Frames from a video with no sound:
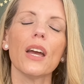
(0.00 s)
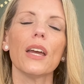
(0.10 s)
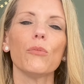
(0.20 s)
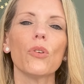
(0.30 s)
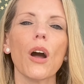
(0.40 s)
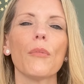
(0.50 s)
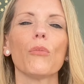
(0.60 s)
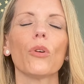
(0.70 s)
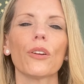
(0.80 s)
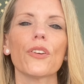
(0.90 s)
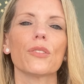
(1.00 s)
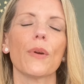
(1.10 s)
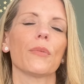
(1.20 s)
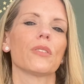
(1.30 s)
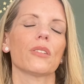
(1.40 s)
It will come in one of those
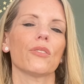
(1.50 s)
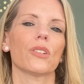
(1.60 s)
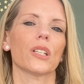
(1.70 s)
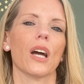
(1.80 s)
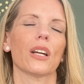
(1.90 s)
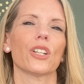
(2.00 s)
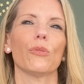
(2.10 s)
moments that you're detached.